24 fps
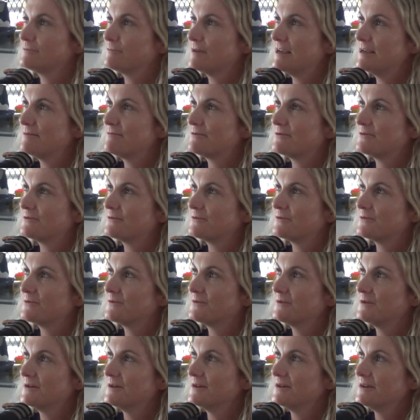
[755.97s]
people
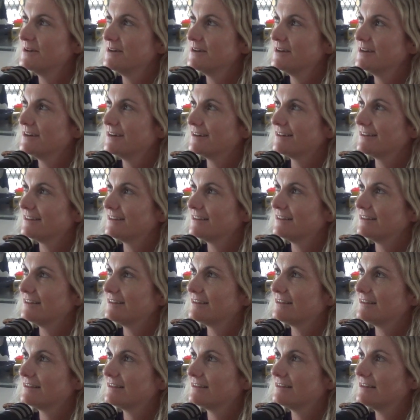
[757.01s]

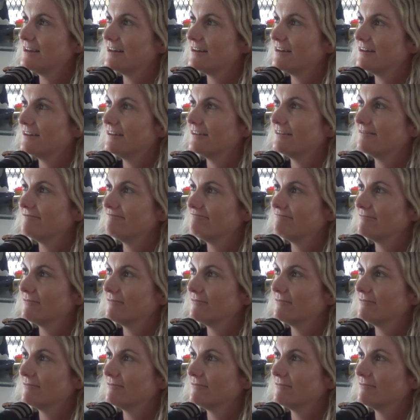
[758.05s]
that are,